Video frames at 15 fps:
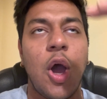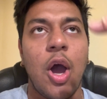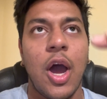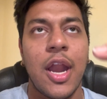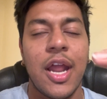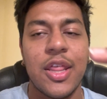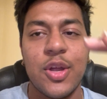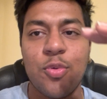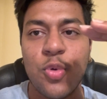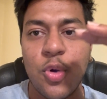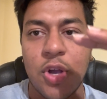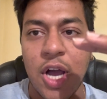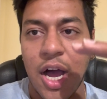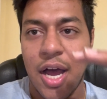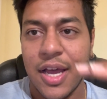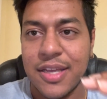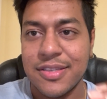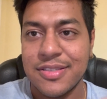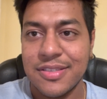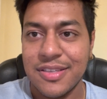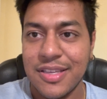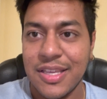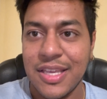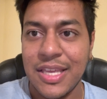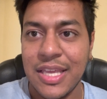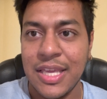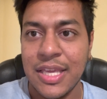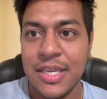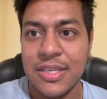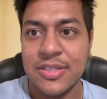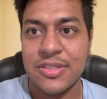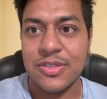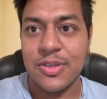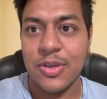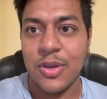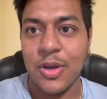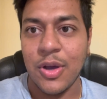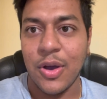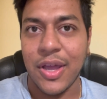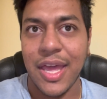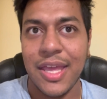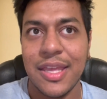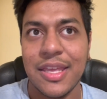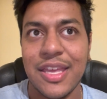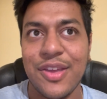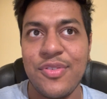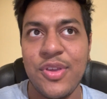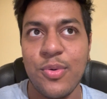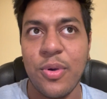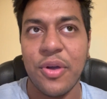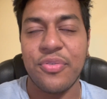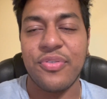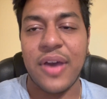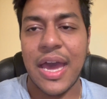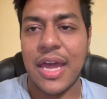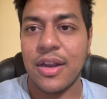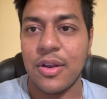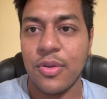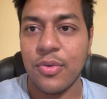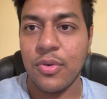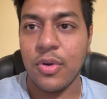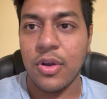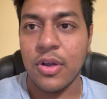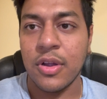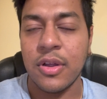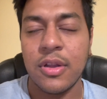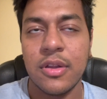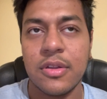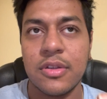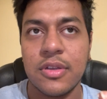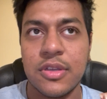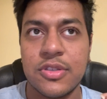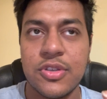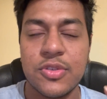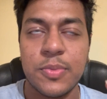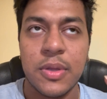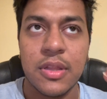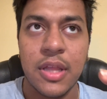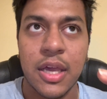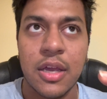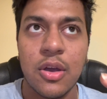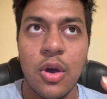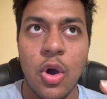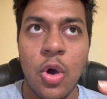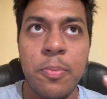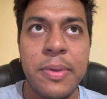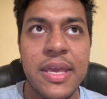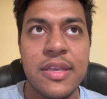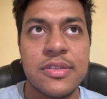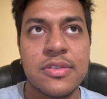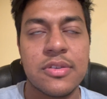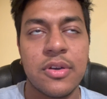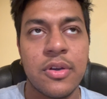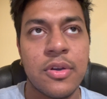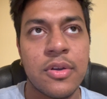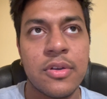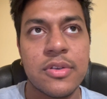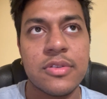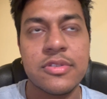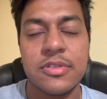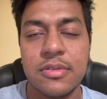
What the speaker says: another root cause is, okay, if you are fat or, excuse me, like obese or,